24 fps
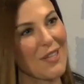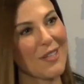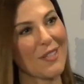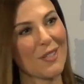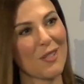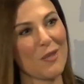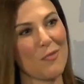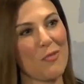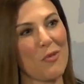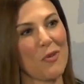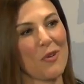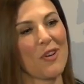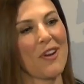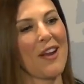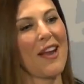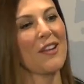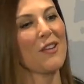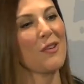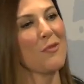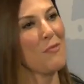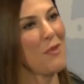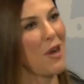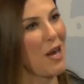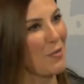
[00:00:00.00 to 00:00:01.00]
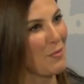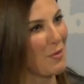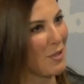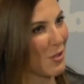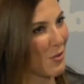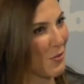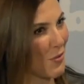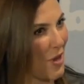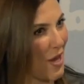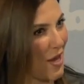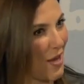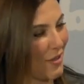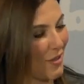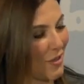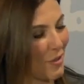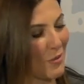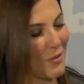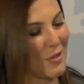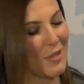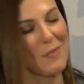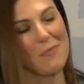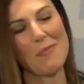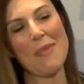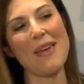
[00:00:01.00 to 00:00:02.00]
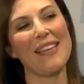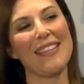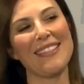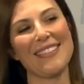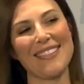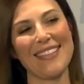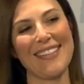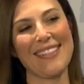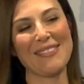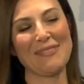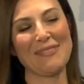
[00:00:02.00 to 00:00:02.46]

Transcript: supporter, and your mom as well. It was amazing.